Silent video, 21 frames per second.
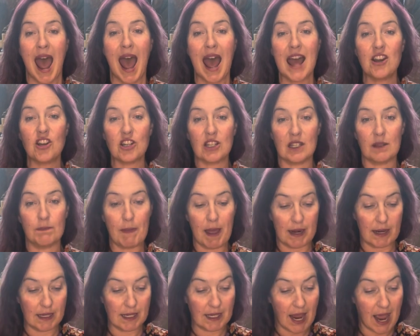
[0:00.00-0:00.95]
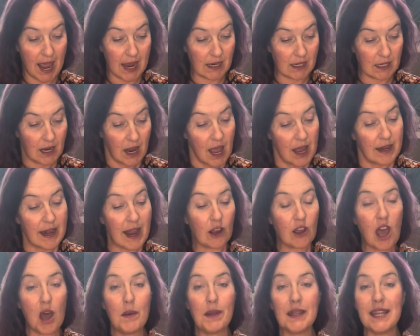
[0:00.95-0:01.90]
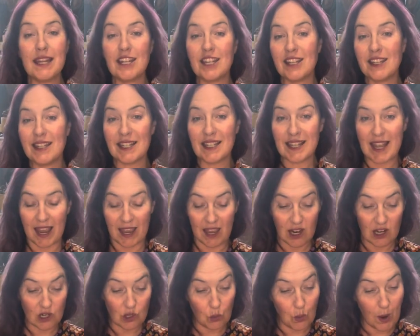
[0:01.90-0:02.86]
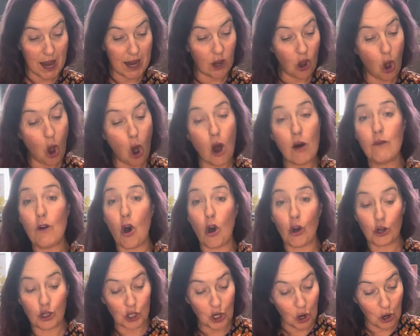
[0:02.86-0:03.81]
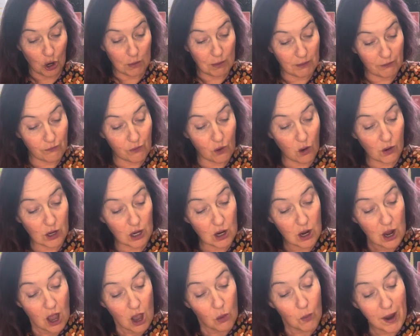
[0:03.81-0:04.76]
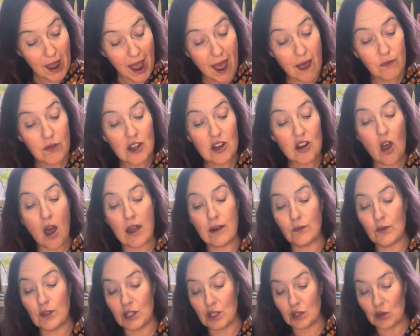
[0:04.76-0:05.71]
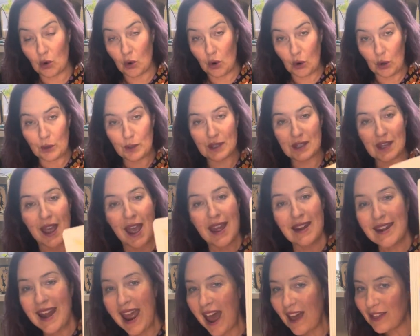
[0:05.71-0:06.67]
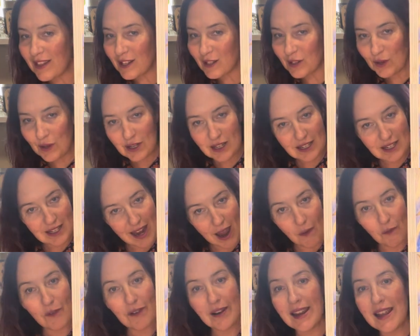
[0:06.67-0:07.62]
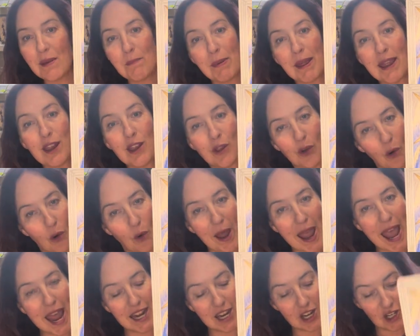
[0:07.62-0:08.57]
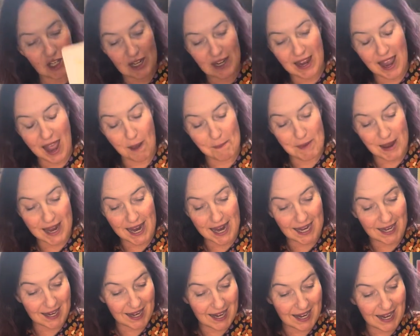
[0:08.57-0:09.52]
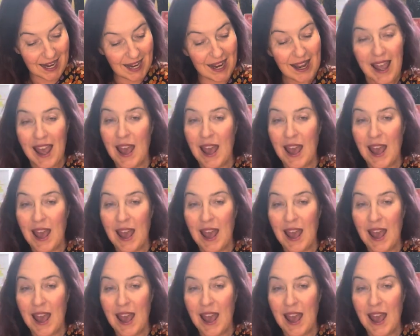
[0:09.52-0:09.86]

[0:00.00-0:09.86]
and just meditate. Now going into the second week of October for you, we have the Knight of Swords. Now this could definitely be your energy coming in here